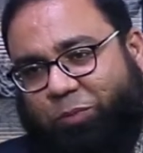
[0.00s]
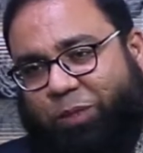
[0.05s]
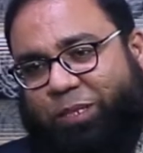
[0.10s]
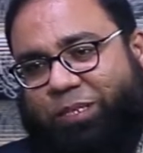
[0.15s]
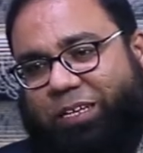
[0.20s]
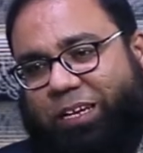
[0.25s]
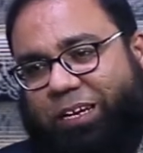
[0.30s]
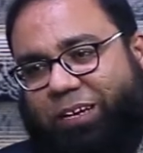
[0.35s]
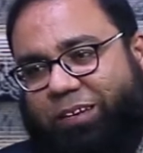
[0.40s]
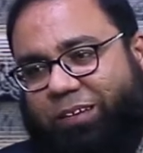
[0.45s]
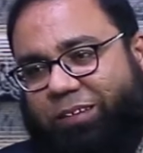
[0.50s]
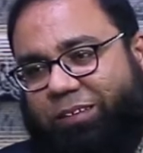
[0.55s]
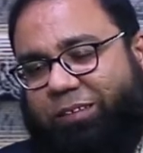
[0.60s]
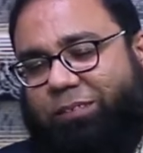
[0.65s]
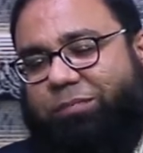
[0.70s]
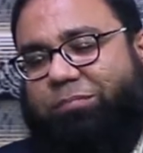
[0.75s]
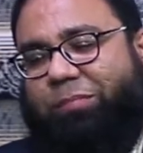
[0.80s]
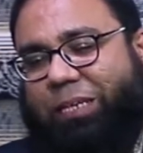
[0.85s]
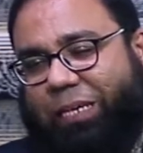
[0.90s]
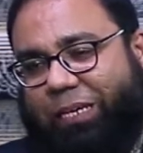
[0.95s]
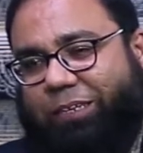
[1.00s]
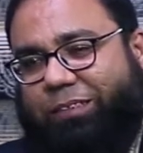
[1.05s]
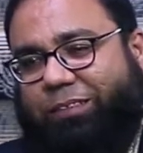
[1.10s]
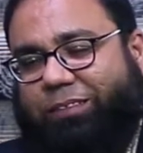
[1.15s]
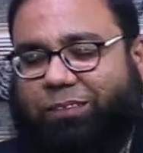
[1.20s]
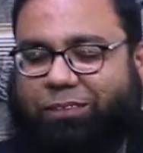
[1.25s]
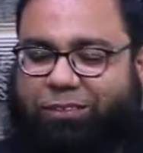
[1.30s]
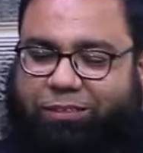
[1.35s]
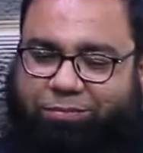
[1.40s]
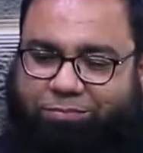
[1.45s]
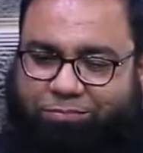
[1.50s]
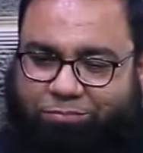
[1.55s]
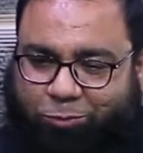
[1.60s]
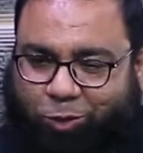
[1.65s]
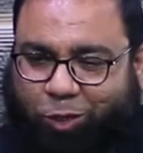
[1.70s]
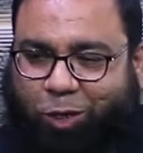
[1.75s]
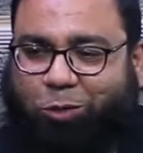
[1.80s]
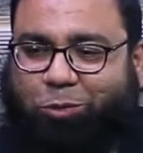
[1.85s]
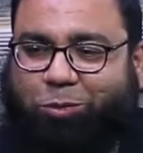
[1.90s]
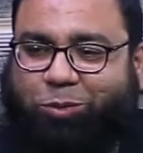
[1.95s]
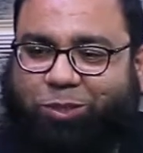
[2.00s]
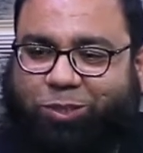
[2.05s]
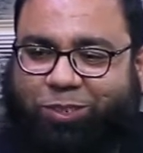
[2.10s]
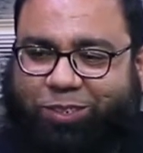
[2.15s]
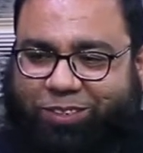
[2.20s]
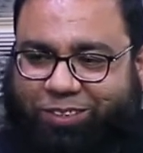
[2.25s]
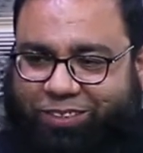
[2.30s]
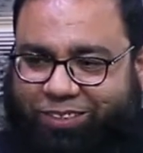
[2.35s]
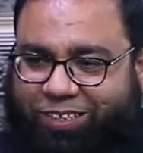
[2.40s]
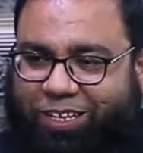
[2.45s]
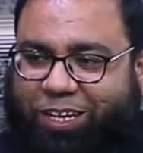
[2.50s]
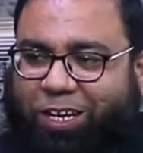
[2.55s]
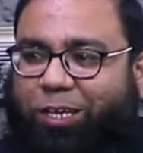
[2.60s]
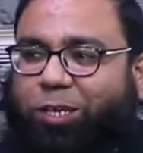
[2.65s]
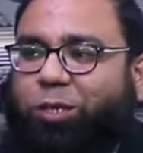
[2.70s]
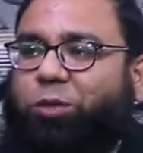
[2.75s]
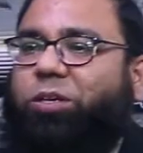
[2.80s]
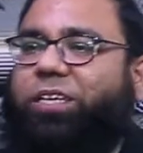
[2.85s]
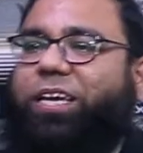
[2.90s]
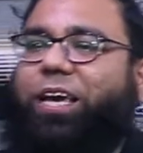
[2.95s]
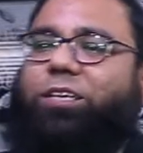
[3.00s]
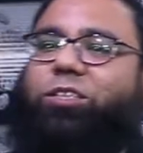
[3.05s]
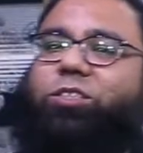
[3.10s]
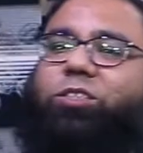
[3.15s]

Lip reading: visa is closed. UK